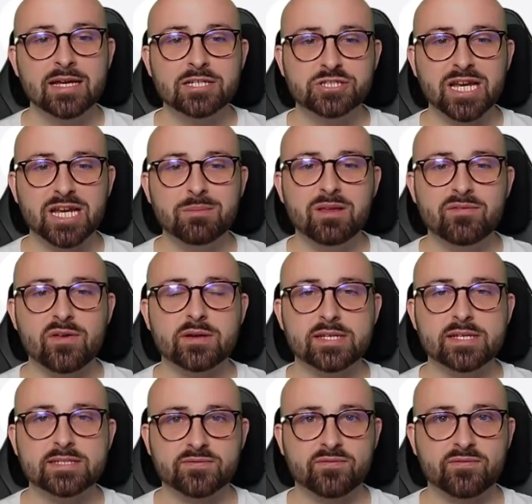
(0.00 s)
Jamie
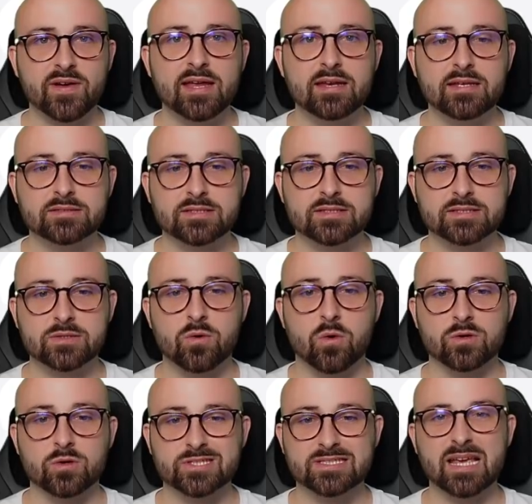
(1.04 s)
Vardy is failing to
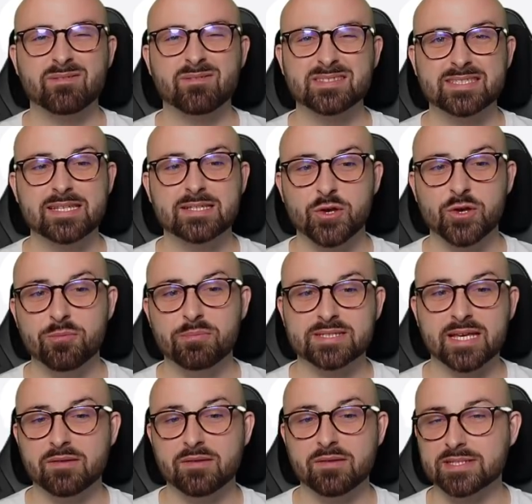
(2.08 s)
score
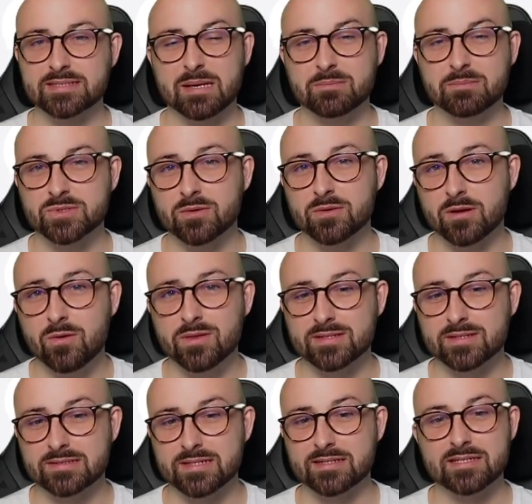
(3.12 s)
72% of his attempts on goal
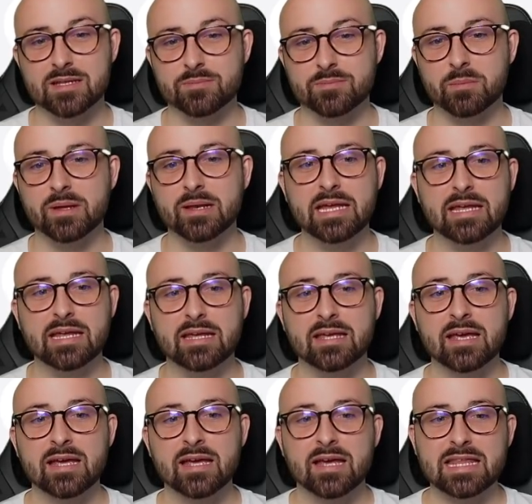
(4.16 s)
this season in the Premier League.
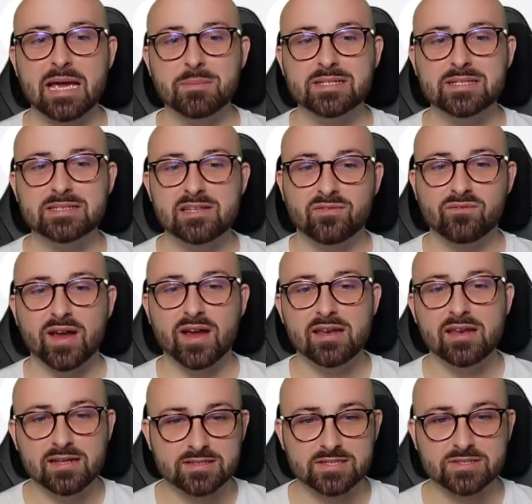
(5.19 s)
That means he's
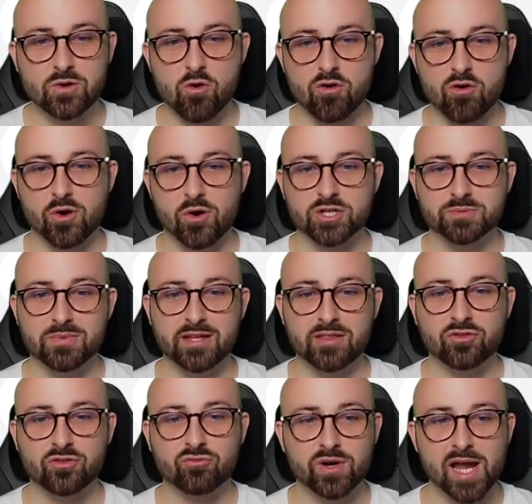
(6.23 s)
failing to score approximately
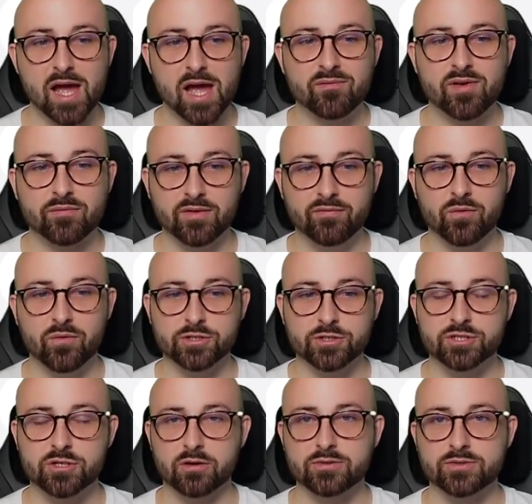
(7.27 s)
3 out of every 4
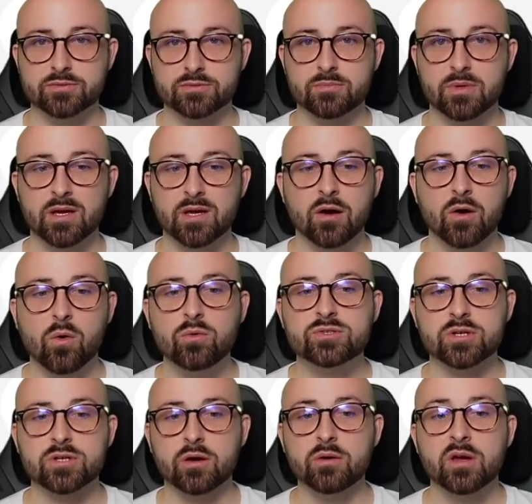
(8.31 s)
shots.
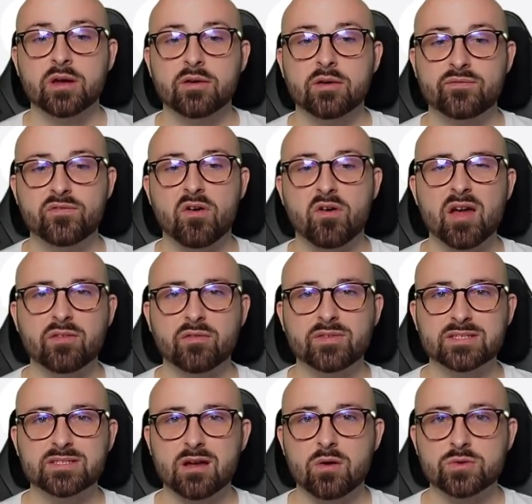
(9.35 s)
Also, 5 of
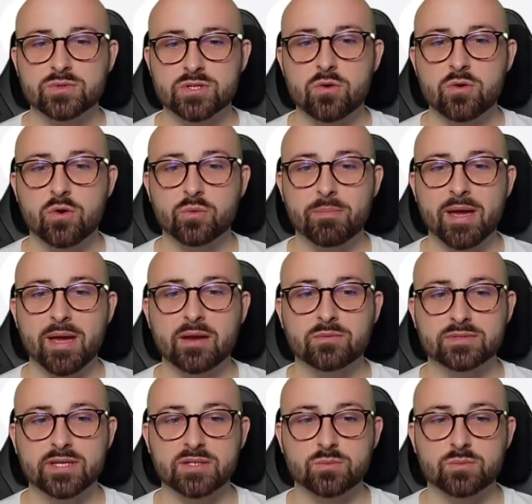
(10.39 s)
his goals were scored with
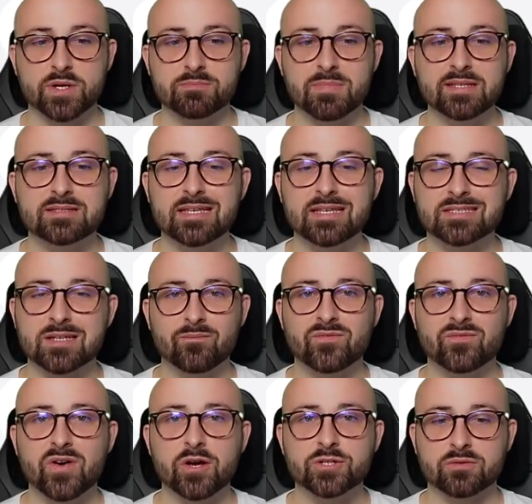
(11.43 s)
penalties, which means that his
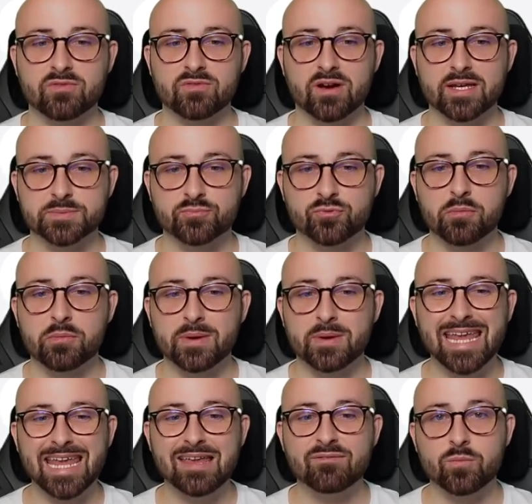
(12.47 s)
conversion rate is
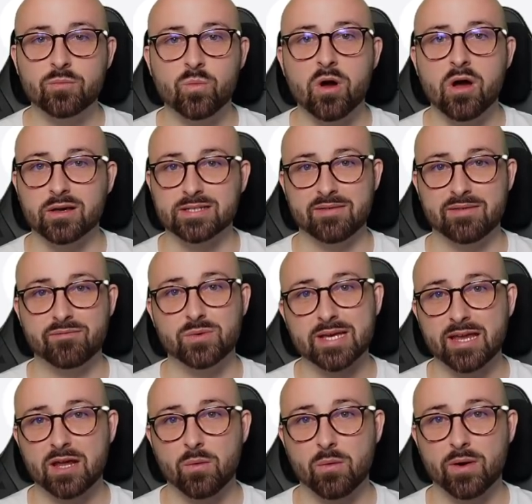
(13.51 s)
probably even worse if you
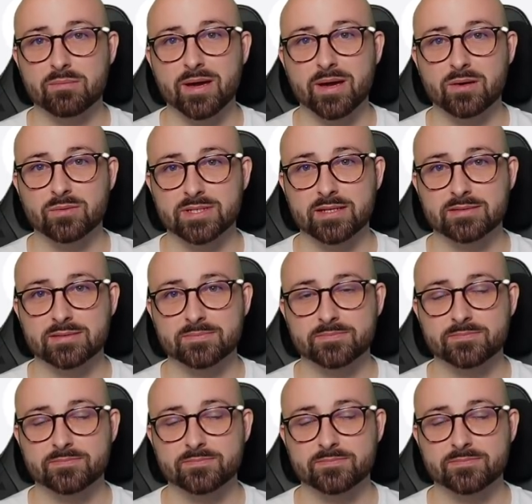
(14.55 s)
take away the penalties.